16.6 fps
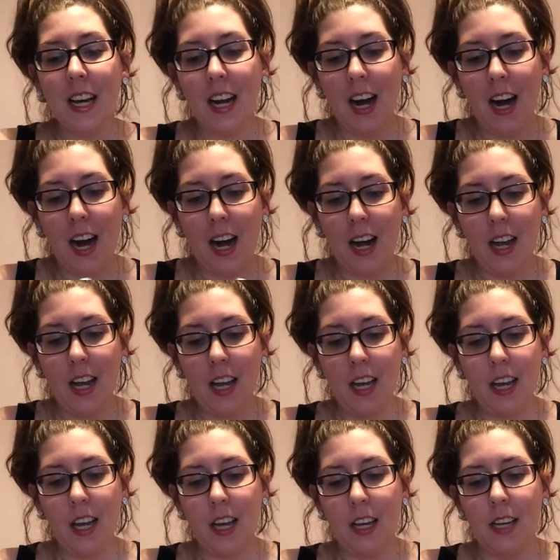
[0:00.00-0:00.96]
I got
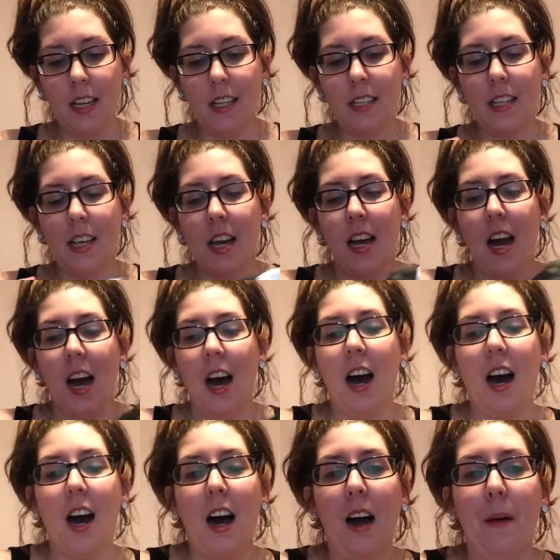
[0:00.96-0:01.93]
is,
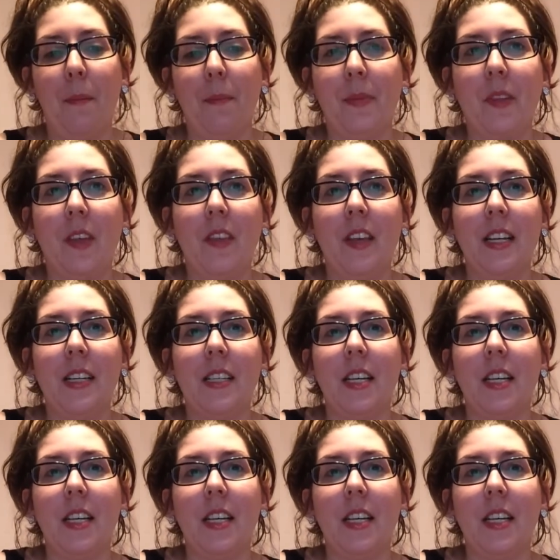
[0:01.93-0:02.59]
these